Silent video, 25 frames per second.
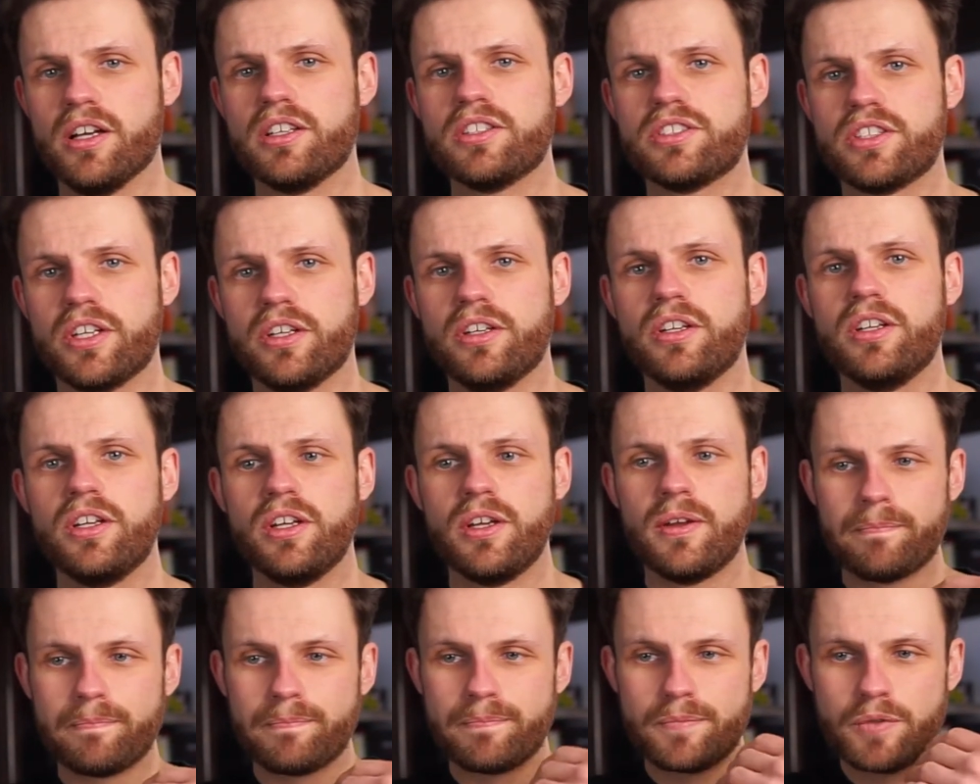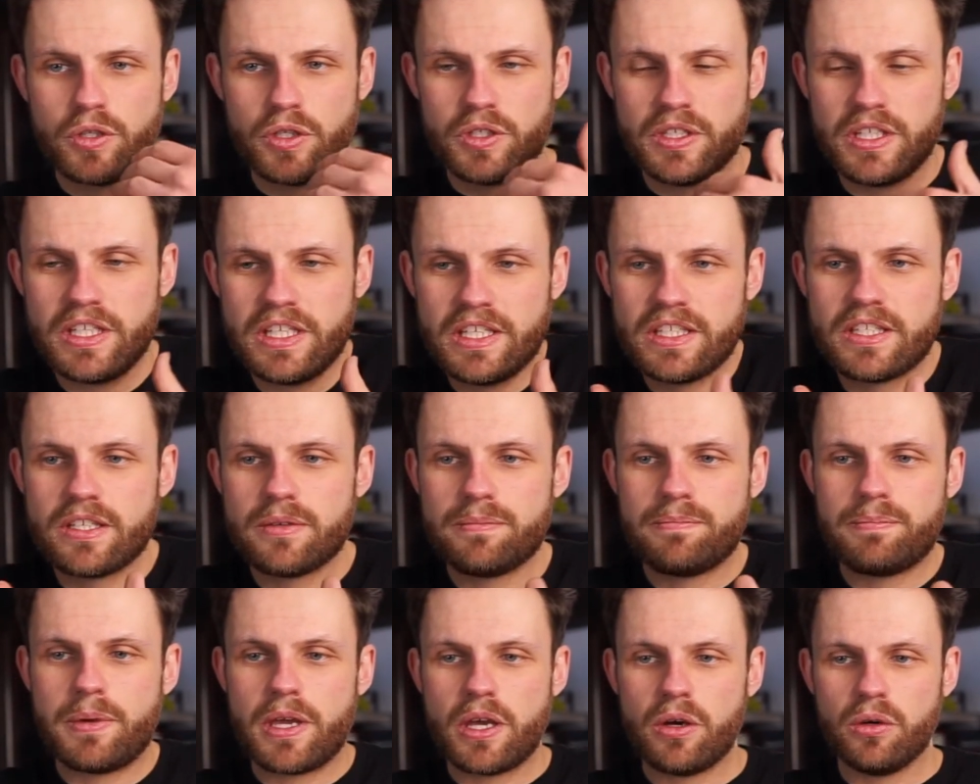So you need to
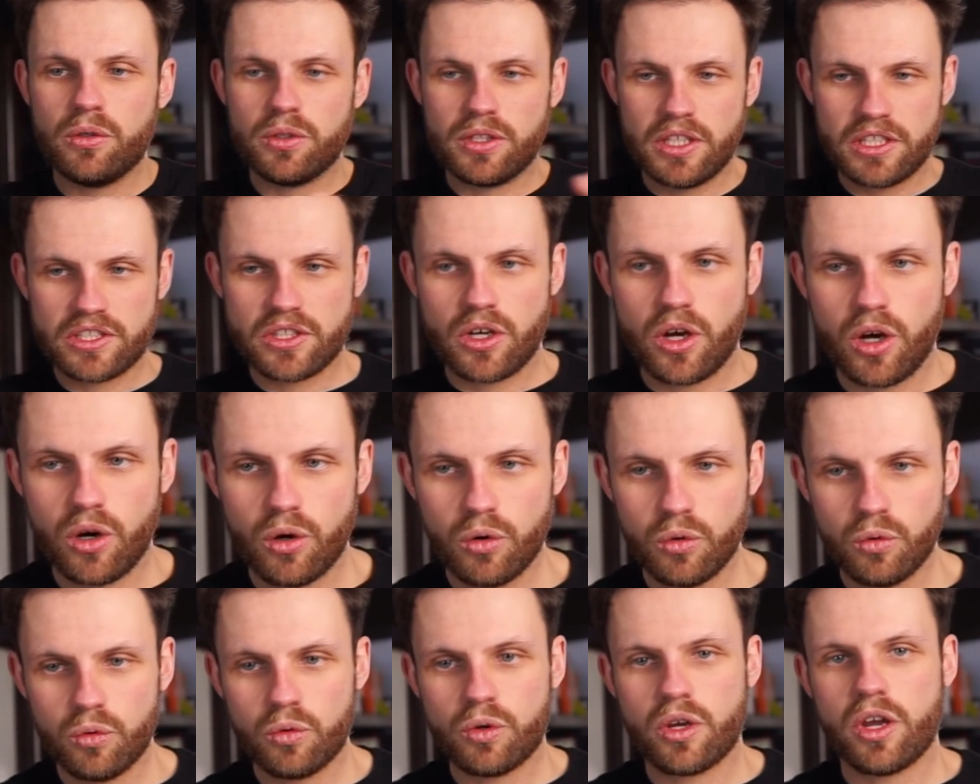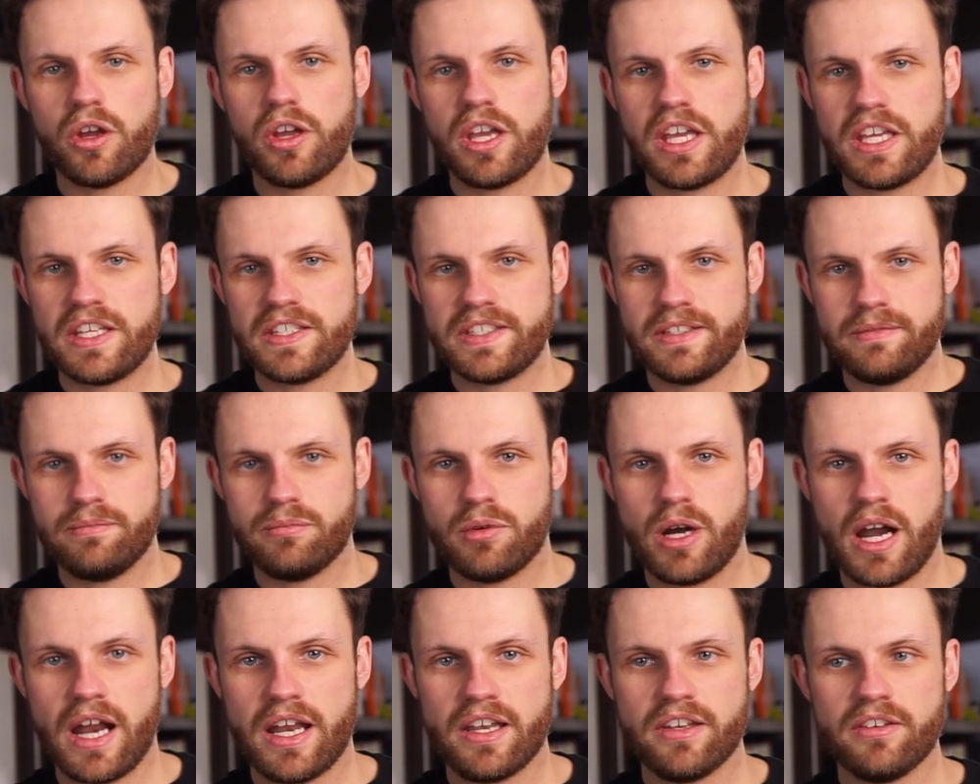build this whole cohesive
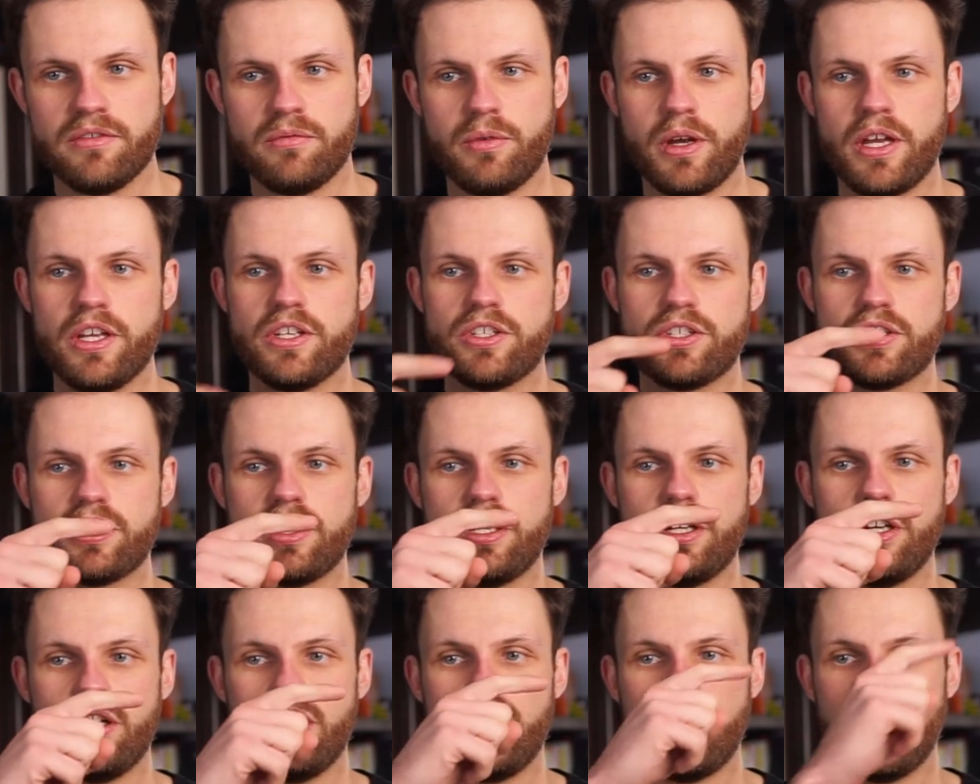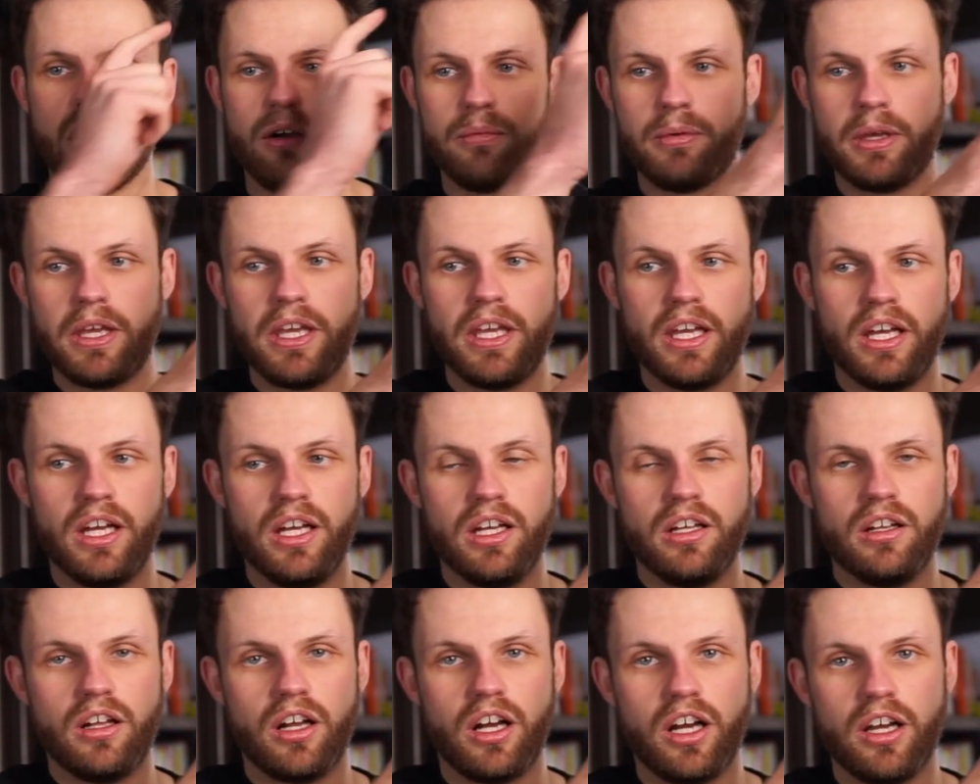brand, which up
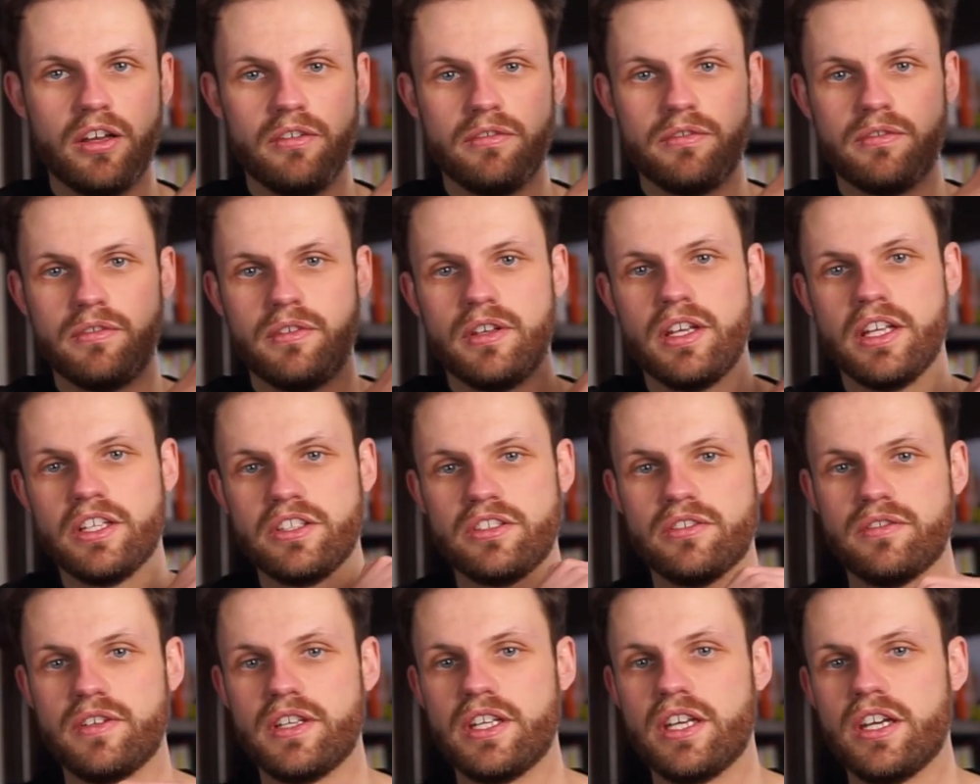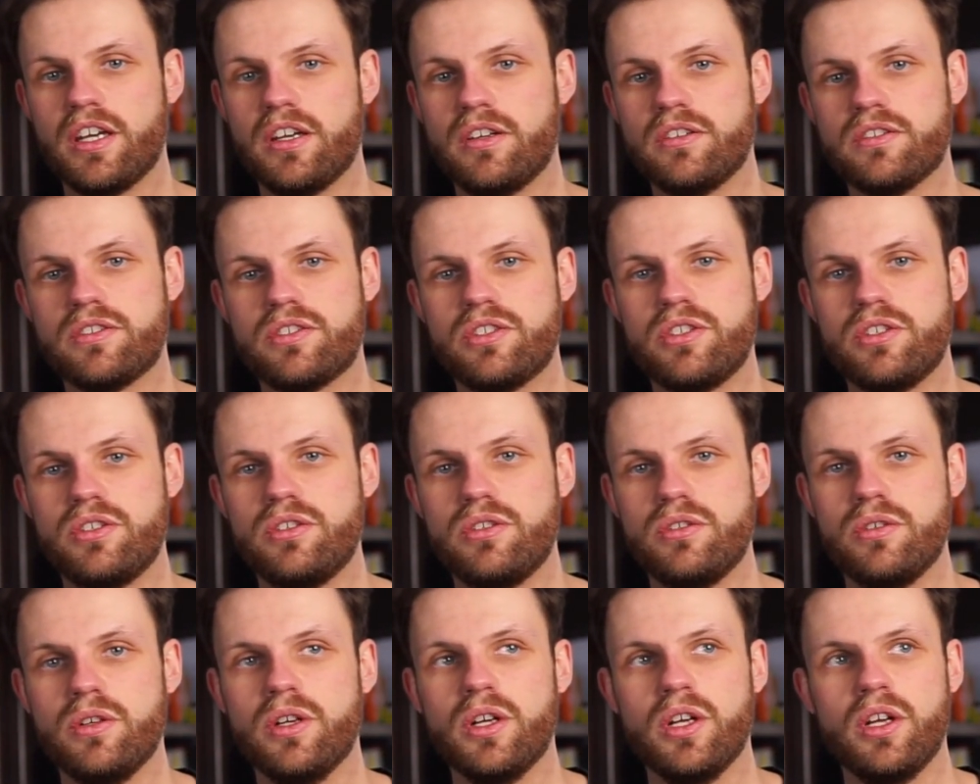here I've linked a video
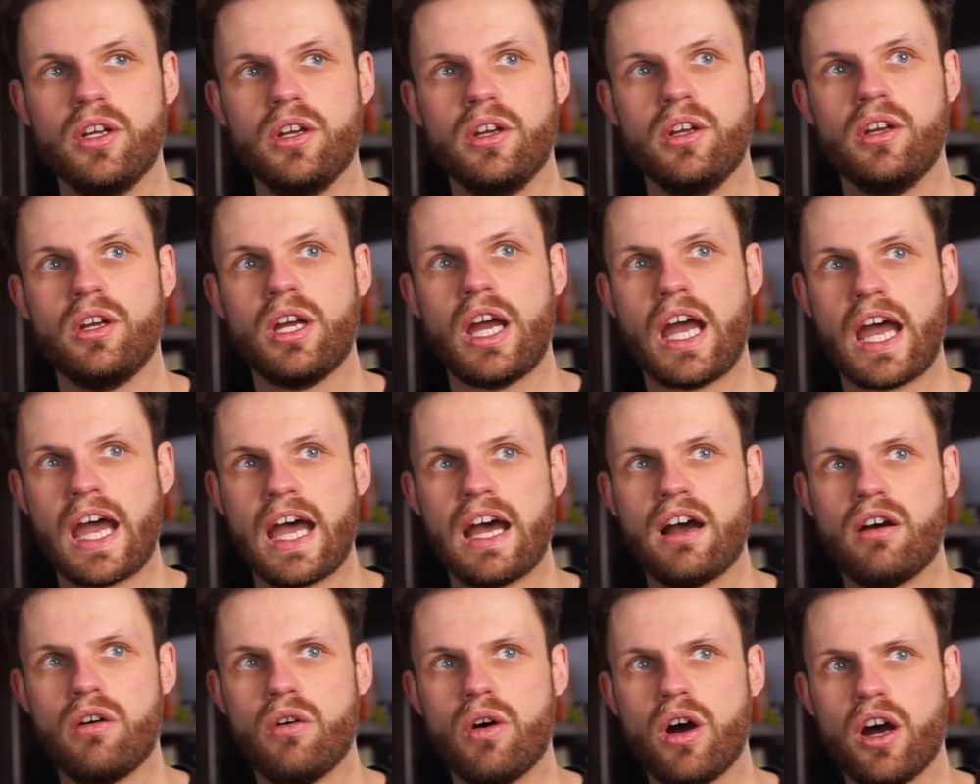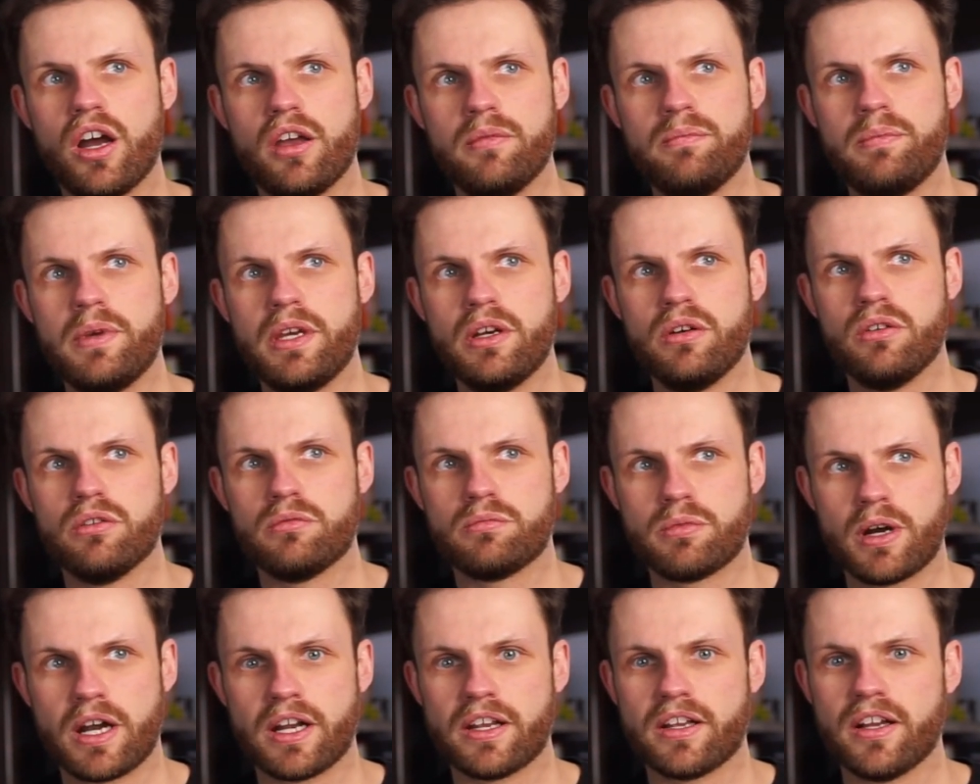to how I build
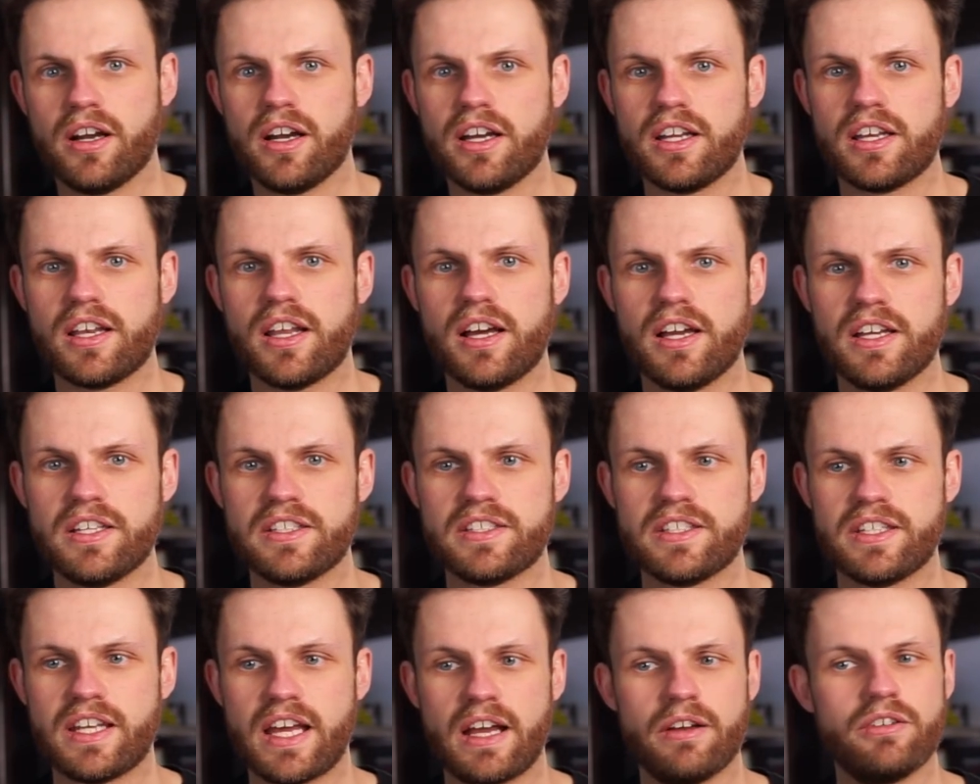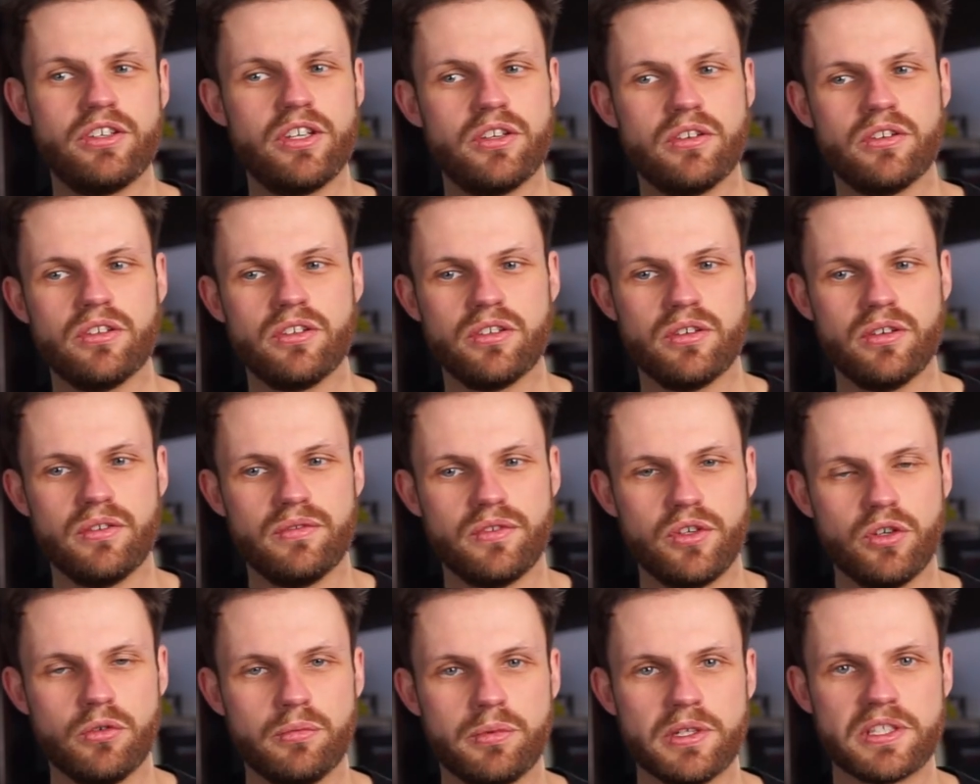brand guidelines and how you can do it for
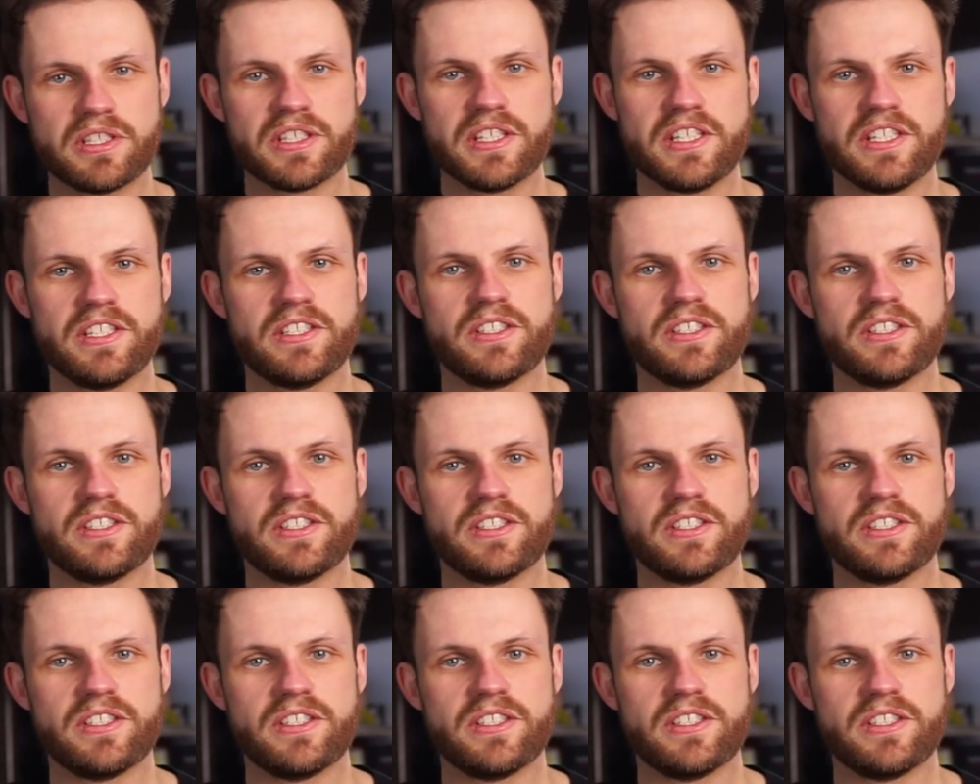your business.